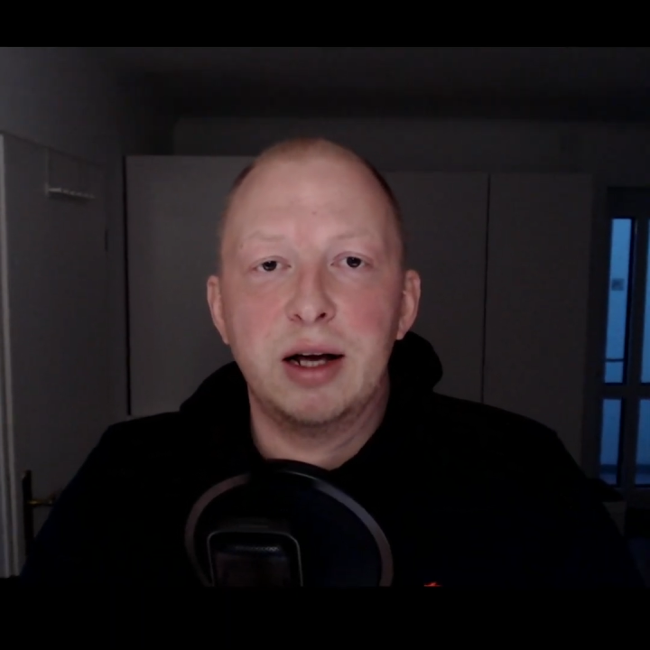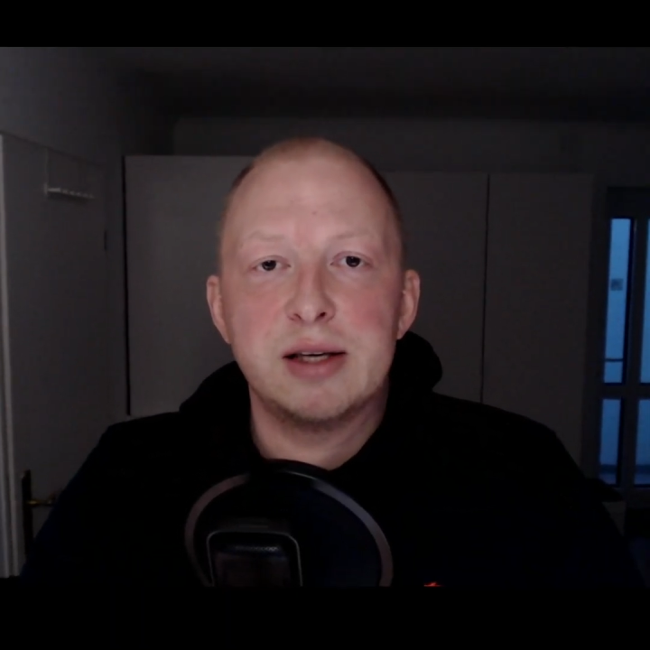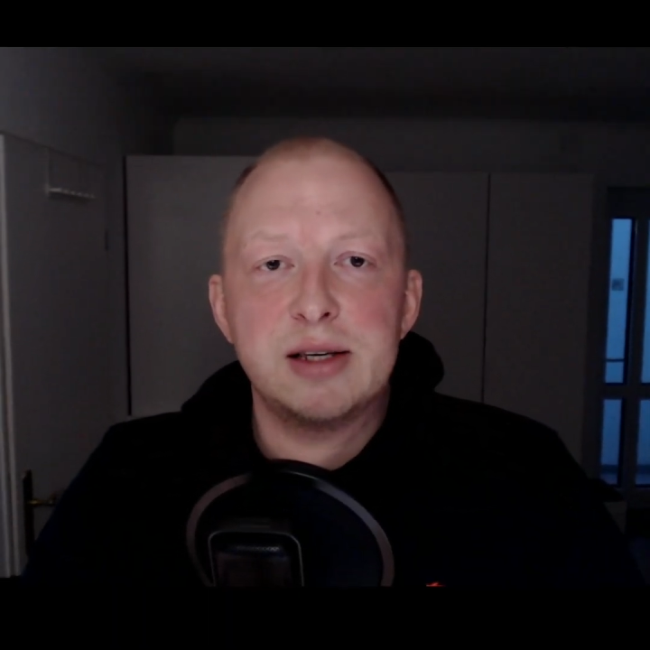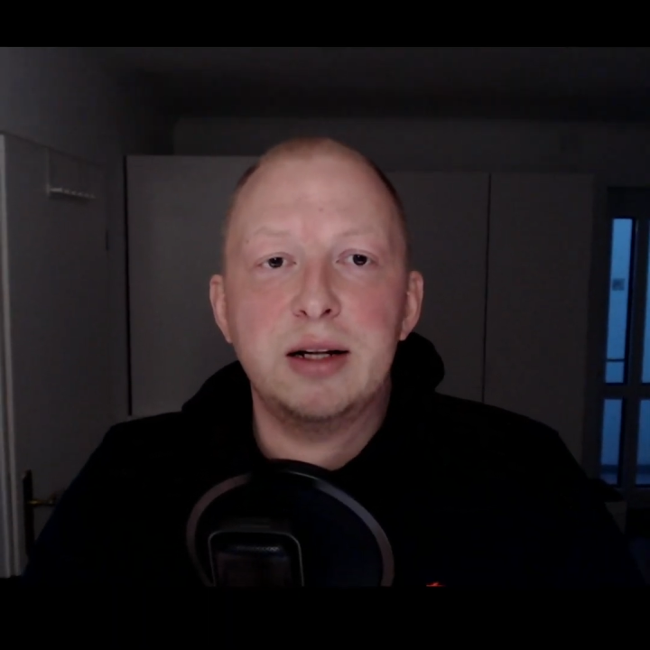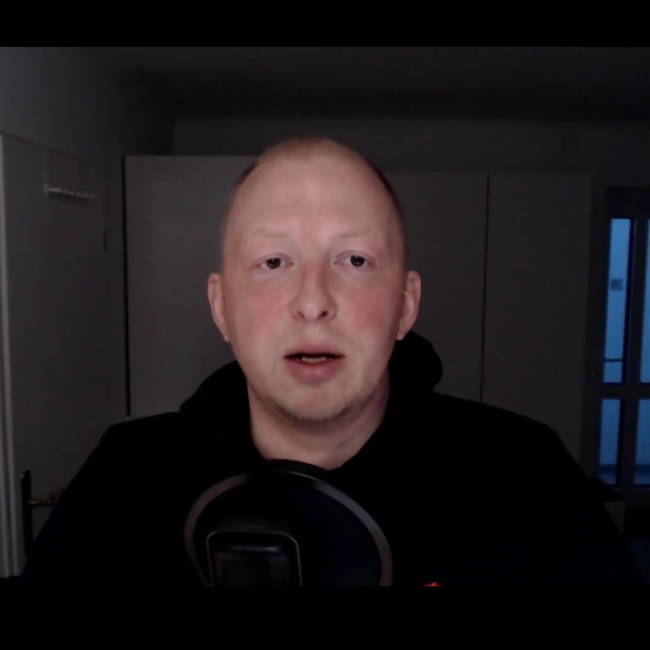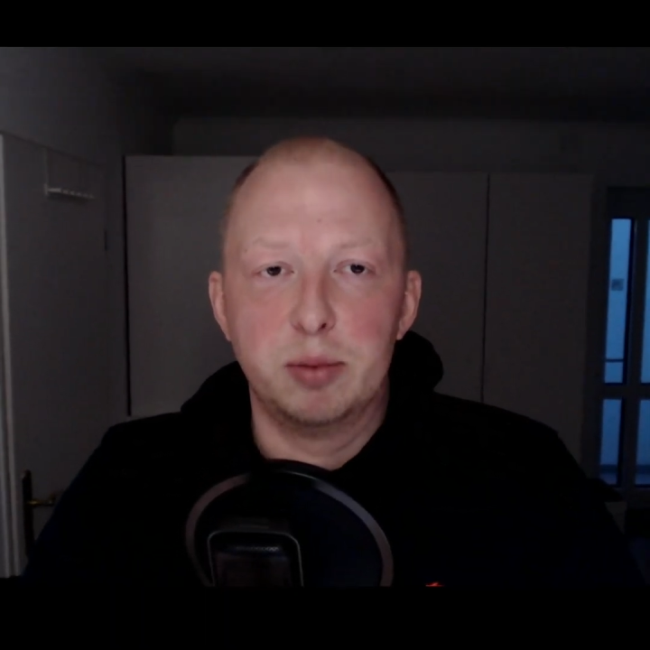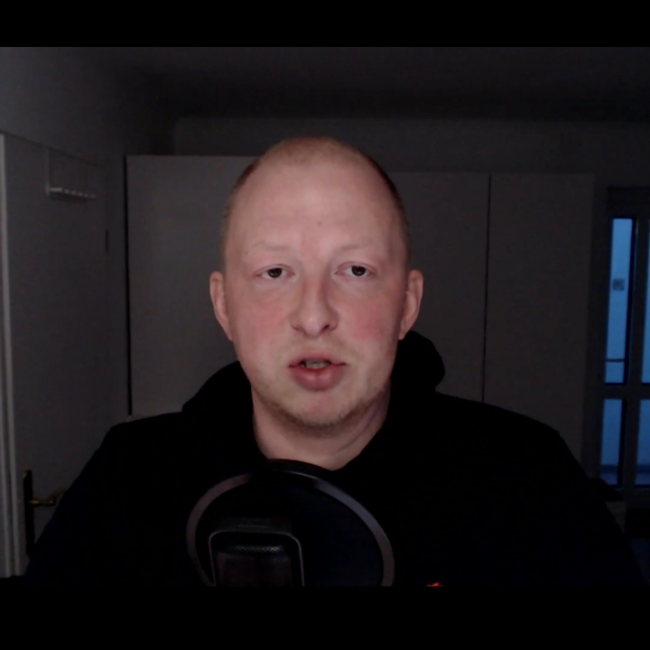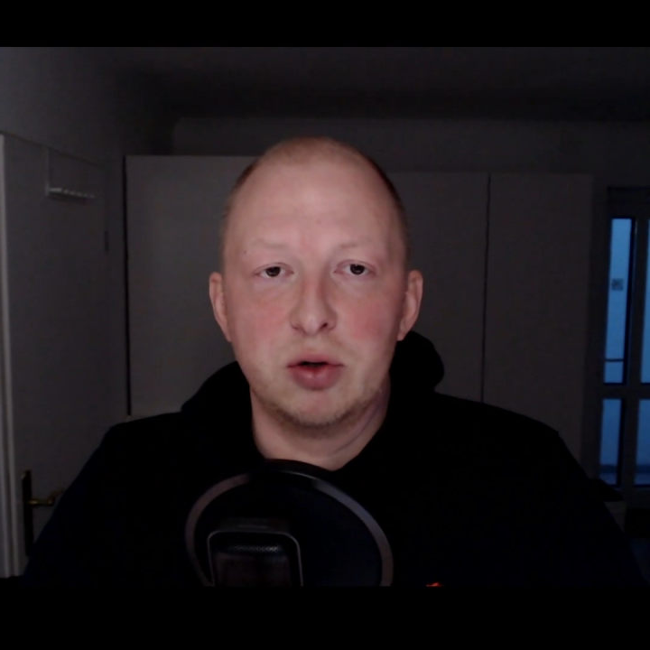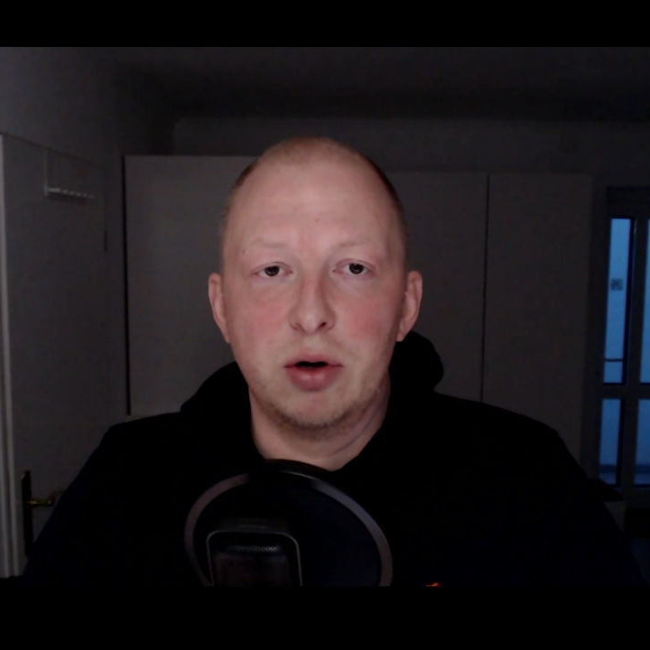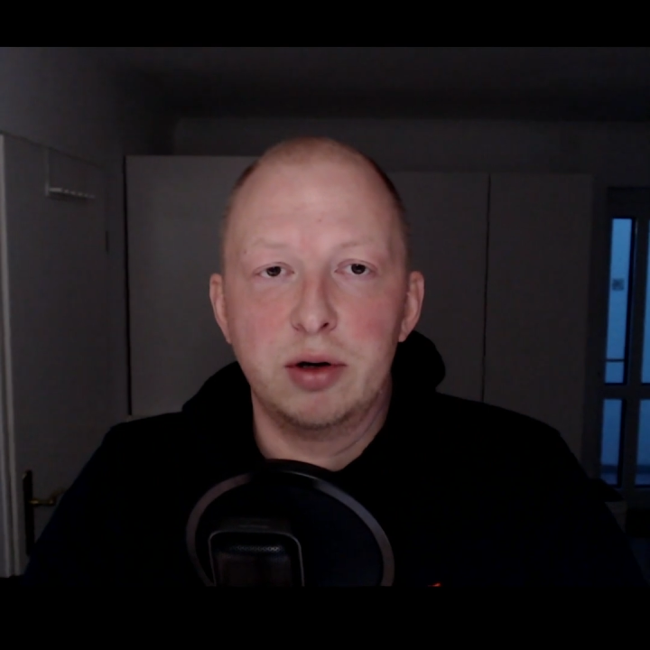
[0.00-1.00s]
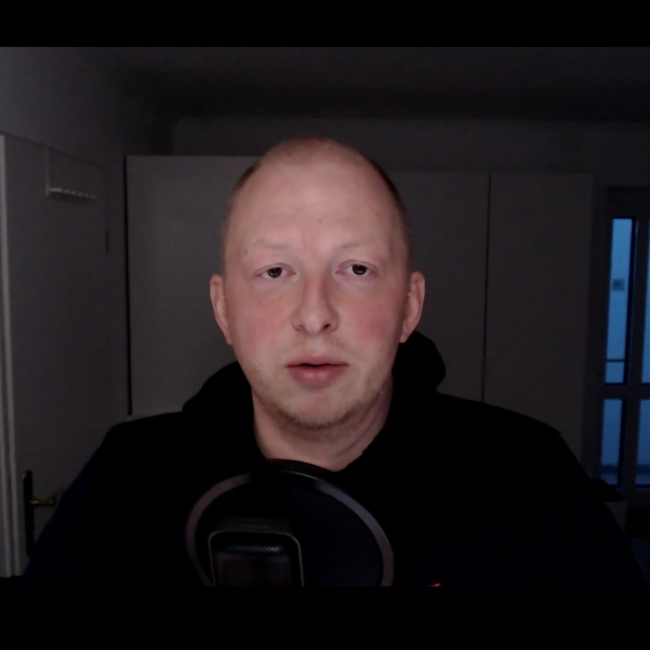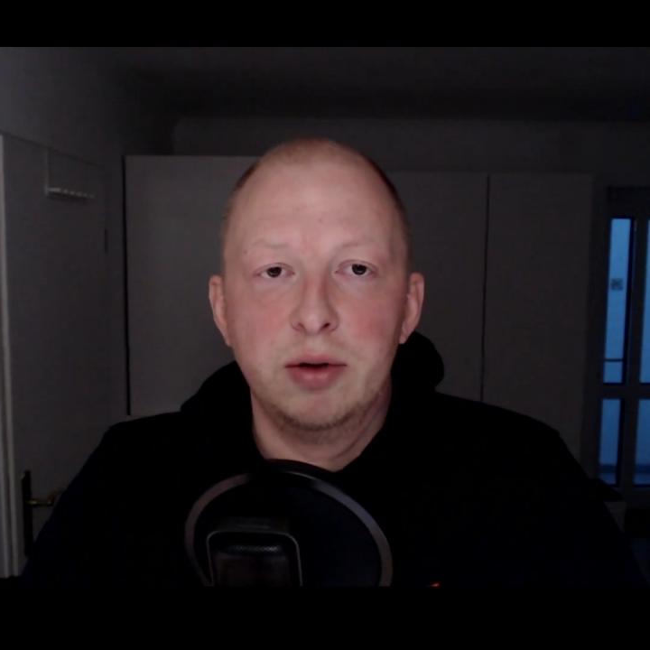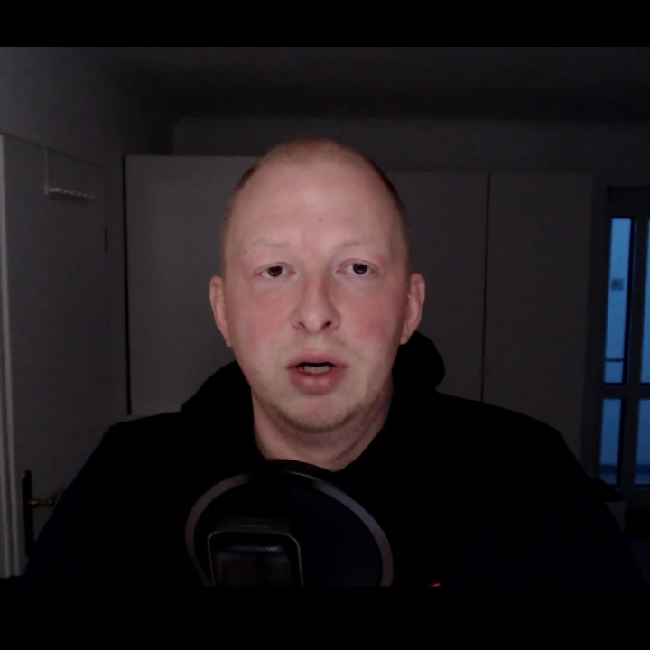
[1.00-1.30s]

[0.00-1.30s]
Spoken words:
a setup store.